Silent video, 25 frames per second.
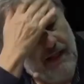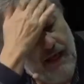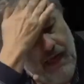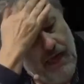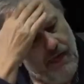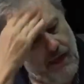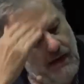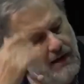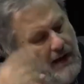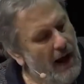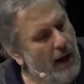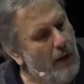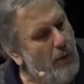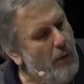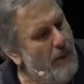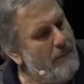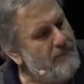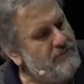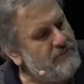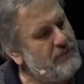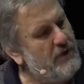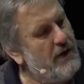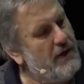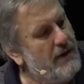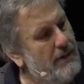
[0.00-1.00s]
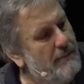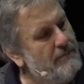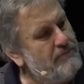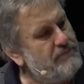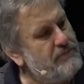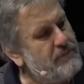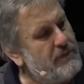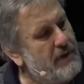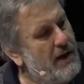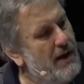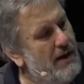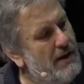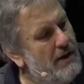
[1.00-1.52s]
How
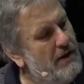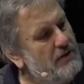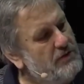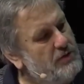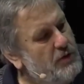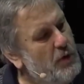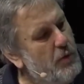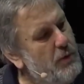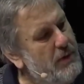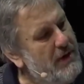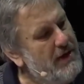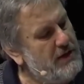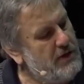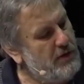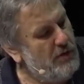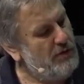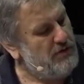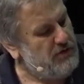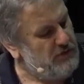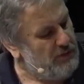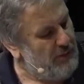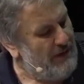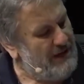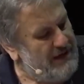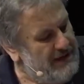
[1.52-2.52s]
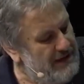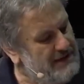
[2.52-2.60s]
do we usually